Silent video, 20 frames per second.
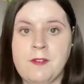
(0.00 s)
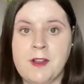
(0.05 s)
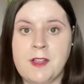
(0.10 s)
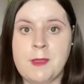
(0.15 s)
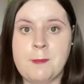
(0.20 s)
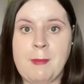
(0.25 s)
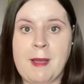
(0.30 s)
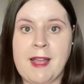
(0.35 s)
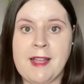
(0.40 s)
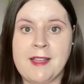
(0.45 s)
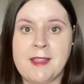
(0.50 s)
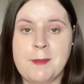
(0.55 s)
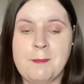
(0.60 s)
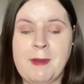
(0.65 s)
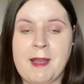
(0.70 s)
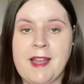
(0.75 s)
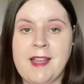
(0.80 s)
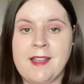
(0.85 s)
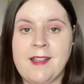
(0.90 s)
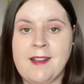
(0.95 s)
the back of the
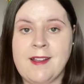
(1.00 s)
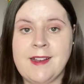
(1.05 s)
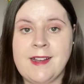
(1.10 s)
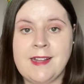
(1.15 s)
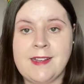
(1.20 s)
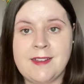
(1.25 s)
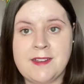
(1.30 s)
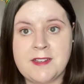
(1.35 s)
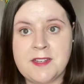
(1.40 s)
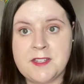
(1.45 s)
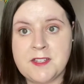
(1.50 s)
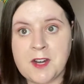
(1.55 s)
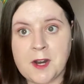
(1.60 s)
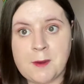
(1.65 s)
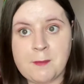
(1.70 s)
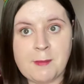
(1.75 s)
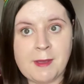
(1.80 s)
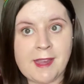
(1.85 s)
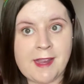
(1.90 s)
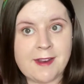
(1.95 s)
bag, I needed to
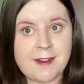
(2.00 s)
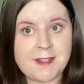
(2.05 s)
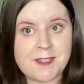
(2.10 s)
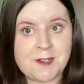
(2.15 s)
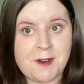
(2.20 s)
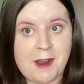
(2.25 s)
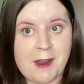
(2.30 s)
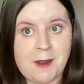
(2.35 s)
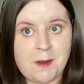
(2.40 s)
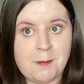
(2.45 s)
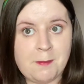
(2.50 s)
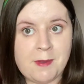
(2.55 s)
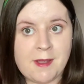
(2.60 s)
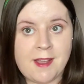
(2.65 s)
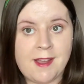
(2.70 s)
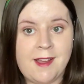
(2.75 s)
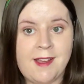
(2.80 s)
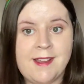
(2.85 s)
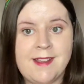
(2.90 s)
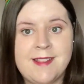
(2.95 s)
turn my ears around
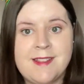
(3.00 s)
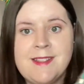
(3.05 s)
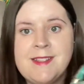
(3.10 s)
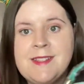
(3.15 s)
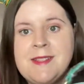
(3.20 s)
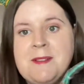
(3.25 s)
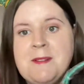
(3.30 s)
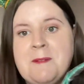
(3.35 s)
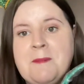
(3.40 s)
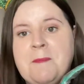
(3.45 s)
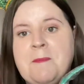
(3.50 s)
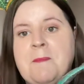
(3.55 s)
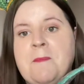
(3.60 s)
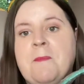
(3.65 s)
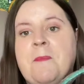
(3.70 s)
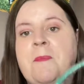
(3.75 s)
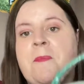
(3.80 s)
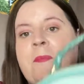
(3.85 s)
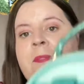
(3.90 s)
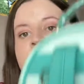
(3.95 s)
because
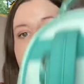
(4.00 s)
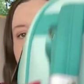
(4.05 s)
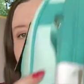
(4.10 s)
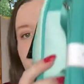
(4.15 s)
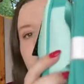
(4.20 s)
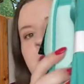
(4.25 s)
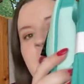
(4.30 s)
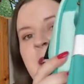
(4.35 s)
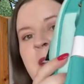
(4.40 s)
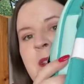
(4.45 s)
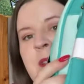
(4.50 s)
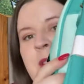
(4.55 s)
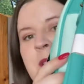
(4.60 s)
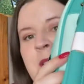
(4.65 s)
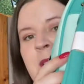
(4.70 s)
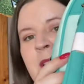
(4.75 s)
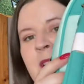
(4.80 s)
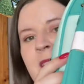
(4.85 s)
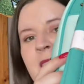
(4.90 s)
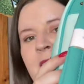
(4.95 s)

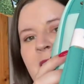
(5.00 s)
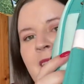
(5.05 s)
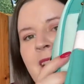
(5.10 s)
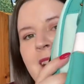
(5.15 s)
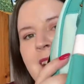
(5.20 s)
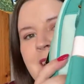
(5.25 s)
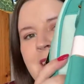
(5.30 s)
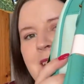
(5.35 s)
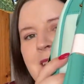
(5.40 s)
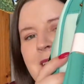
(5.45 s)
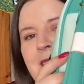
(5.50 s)
Sir Hiss